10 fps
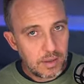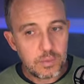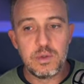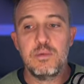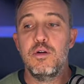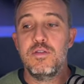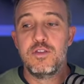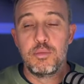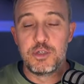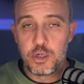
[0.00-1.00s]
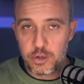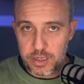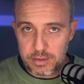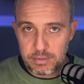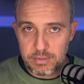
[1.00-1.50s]
We remove the
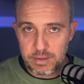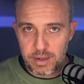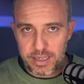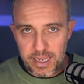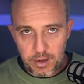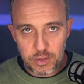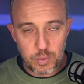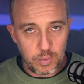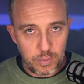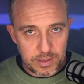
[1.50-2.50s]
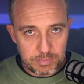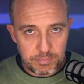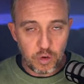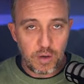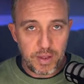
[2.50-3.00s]
opportunity. Okay, and again, I just want to really
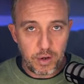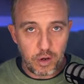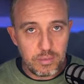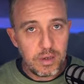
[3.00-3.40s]
drive that home.